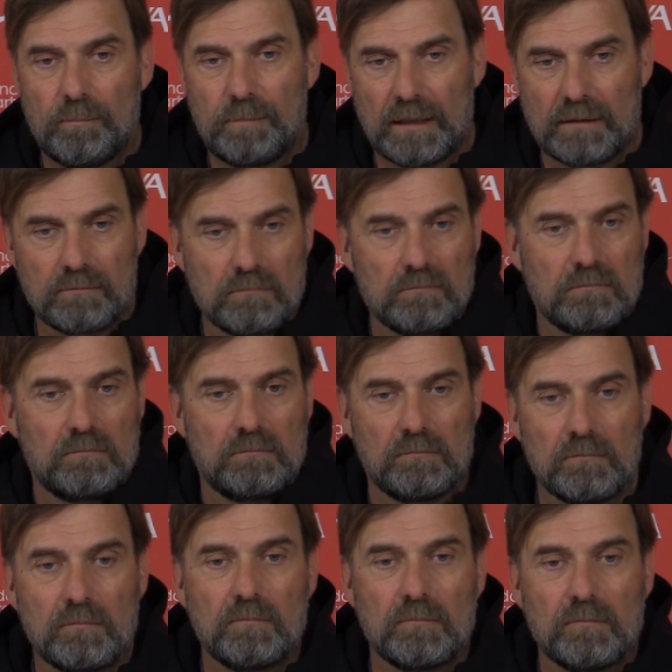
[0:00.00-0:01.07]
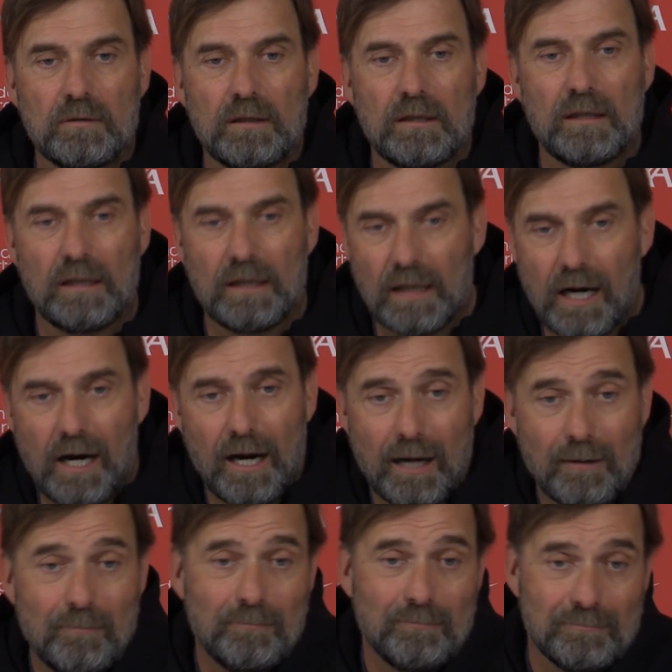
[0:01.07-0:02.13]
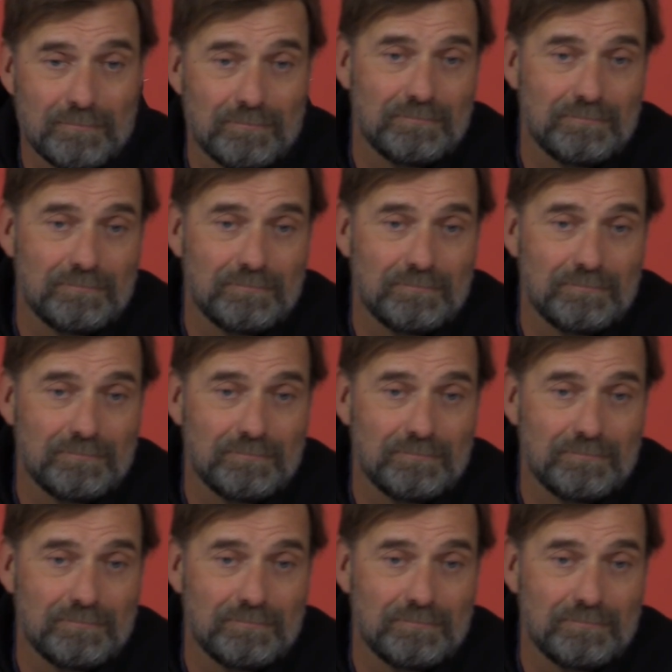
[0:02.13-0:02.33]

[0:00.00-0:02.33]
But I'm